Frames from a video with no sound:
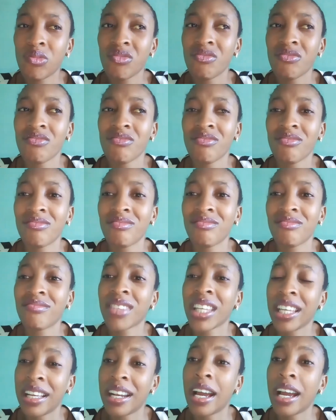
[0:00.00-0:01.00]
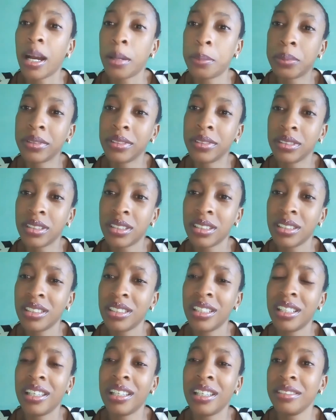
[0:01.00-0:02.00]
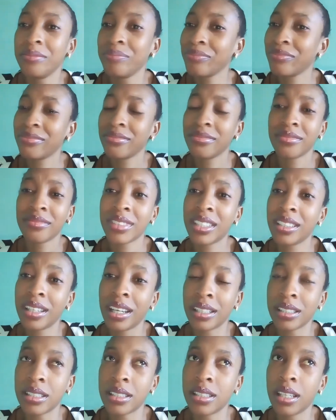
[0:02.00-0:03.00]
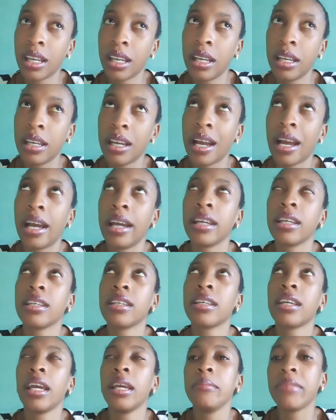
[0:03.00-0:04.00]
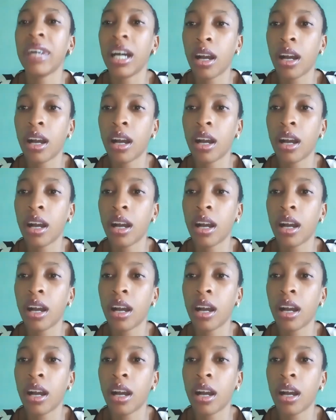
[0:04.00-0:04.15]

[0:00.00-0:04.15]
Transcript: it happened, and the next day I came back home